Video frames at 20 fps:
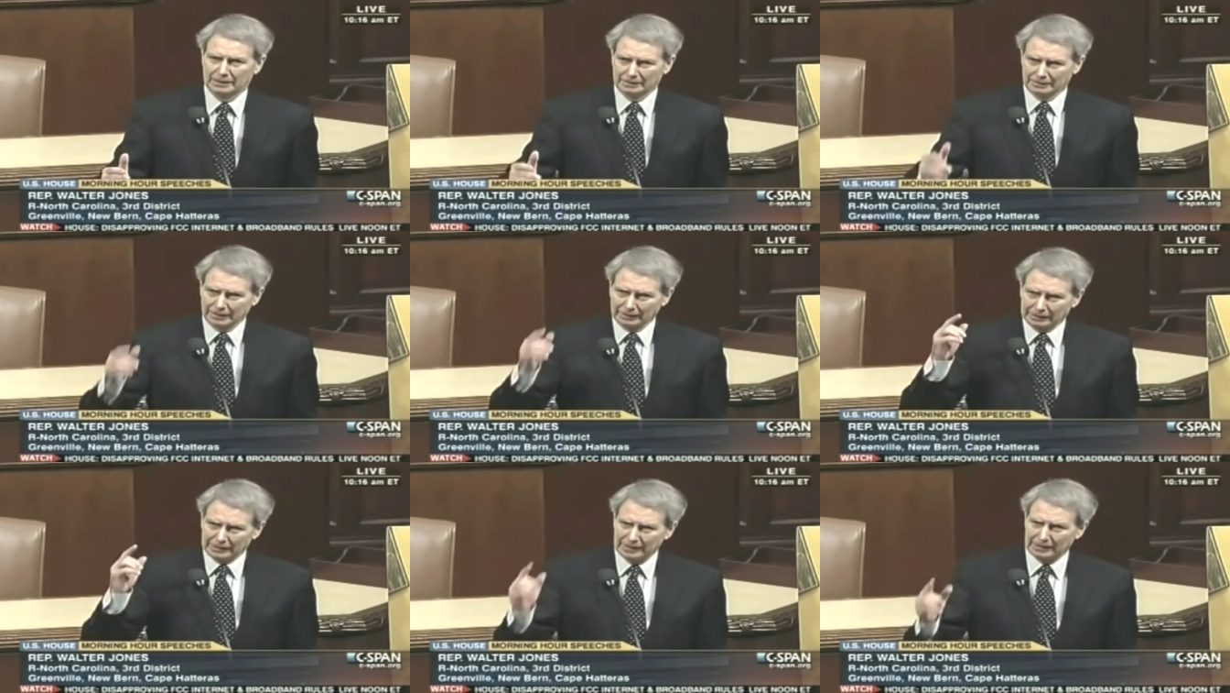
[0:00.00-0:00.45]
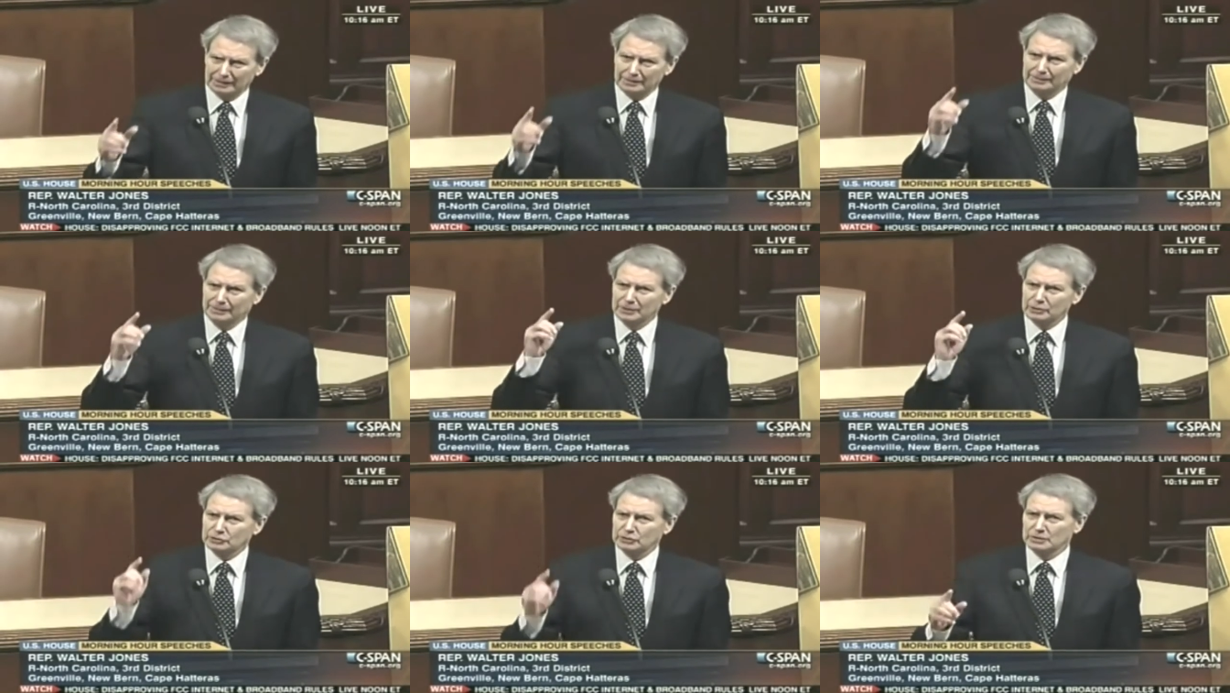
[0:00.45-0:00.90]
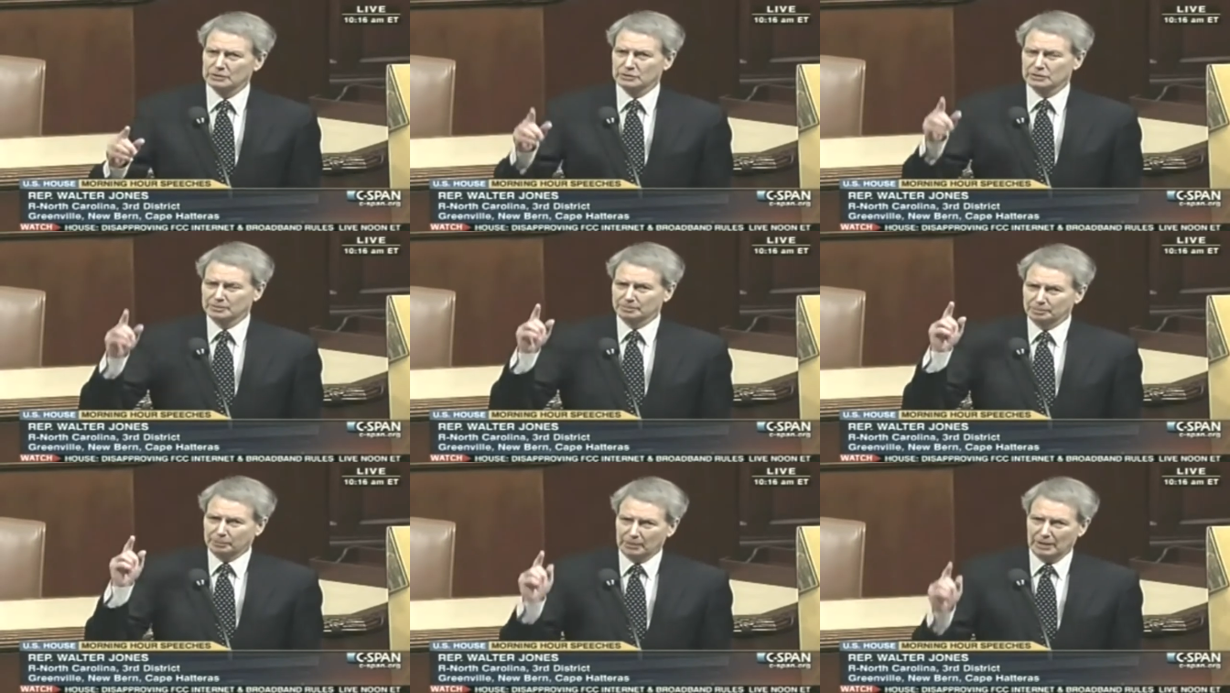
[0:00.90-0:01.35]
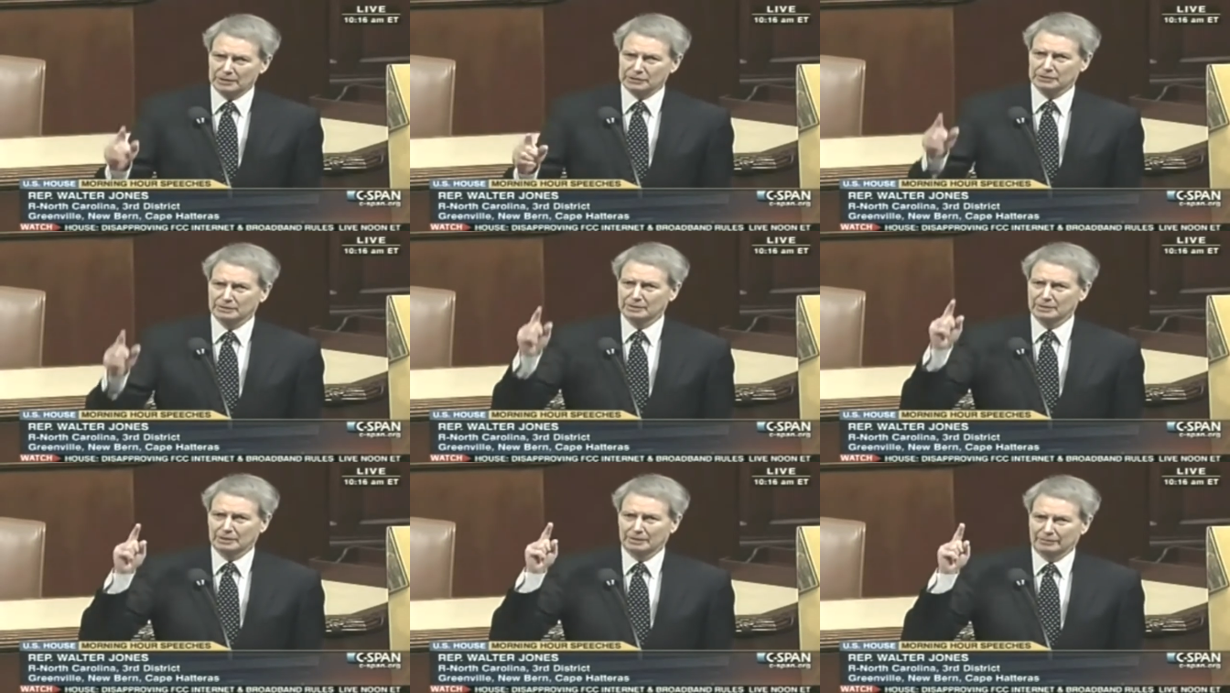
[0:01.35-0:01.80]
now again, this is the
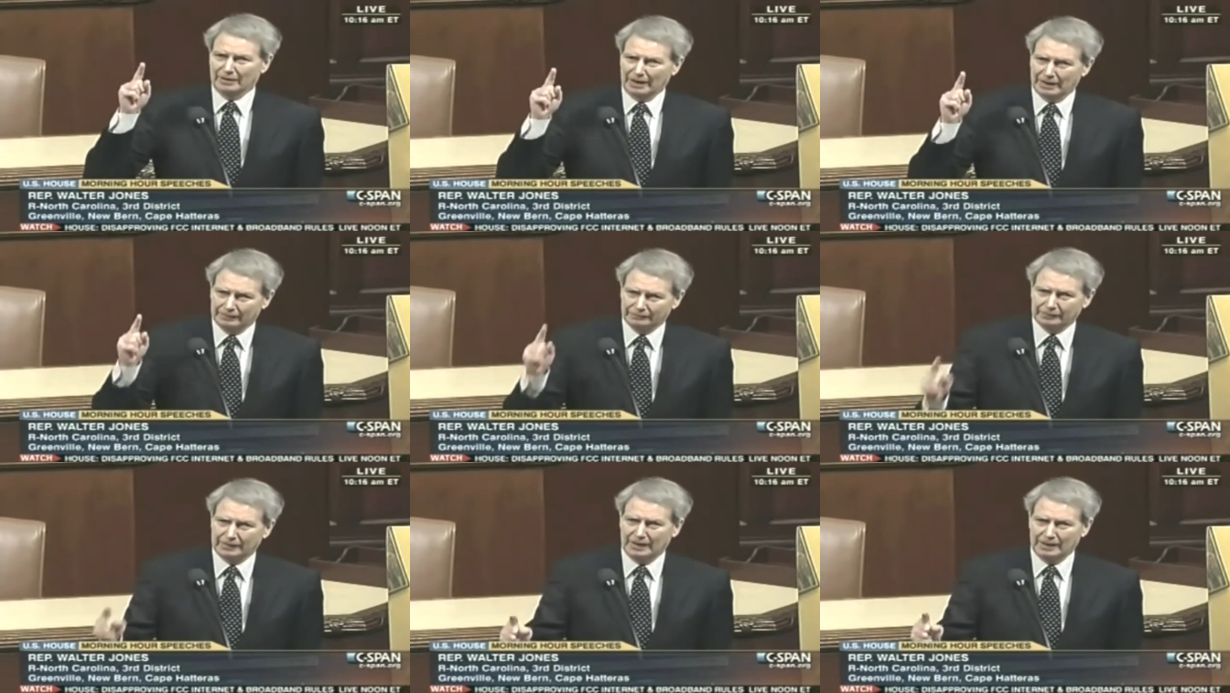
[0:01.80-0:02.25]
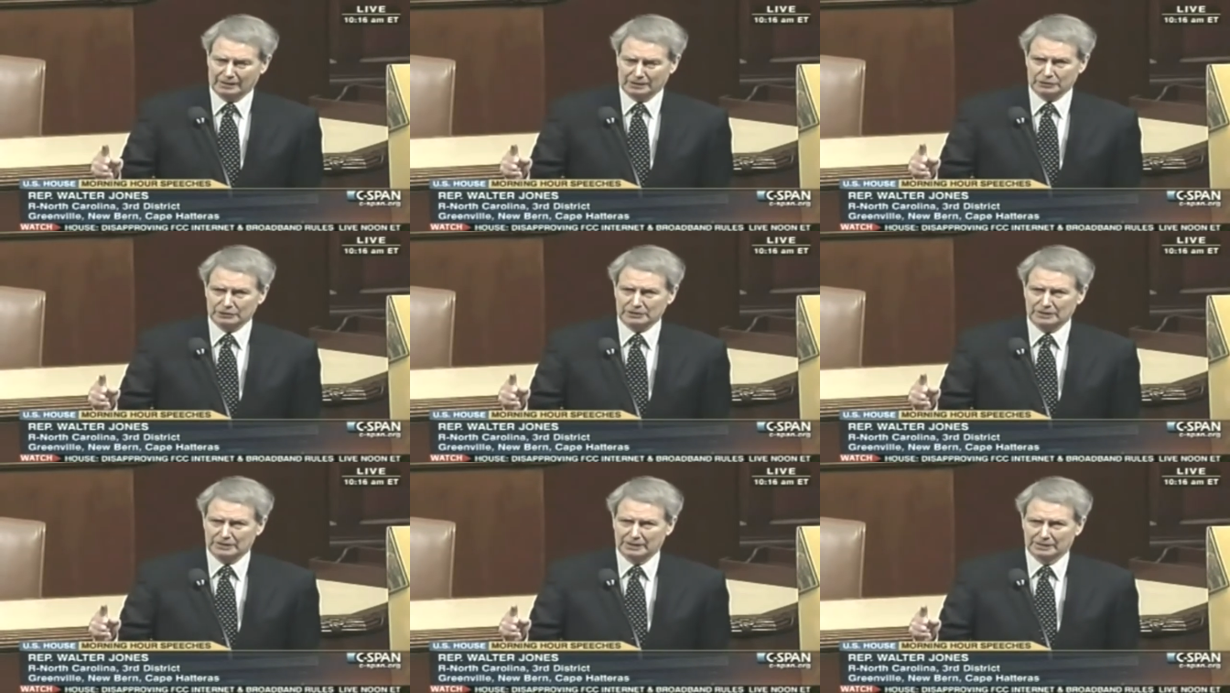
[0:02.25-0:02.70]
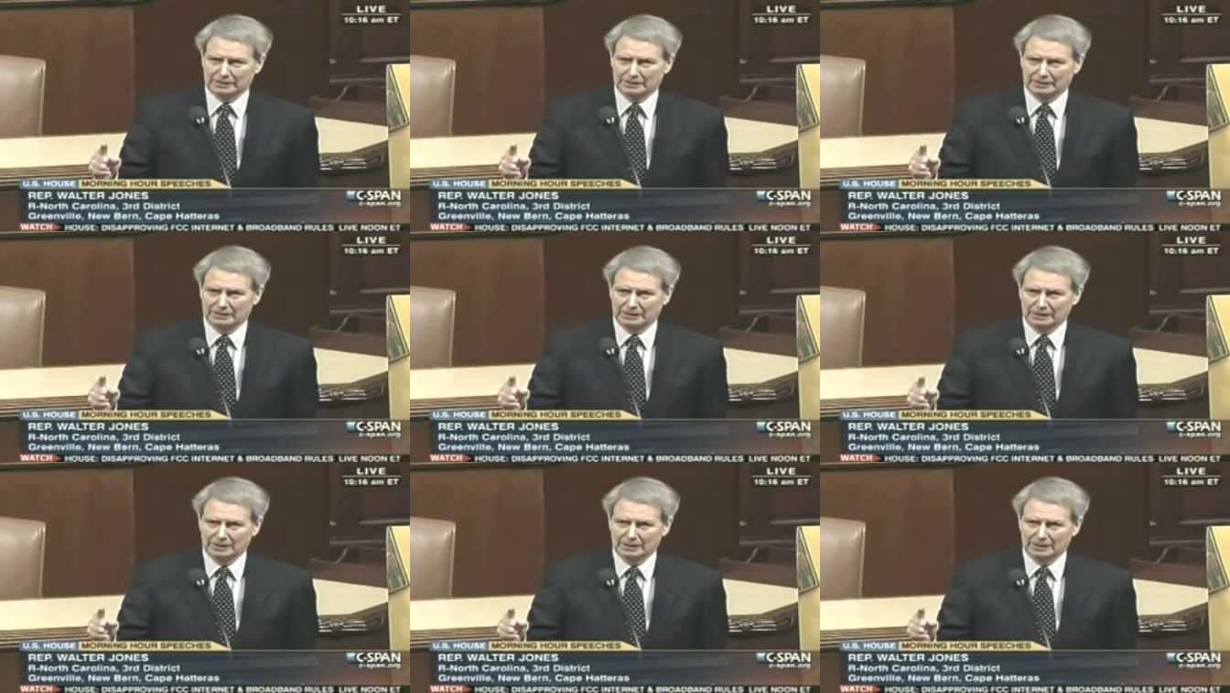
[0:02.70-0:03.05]
president of Afghanistan,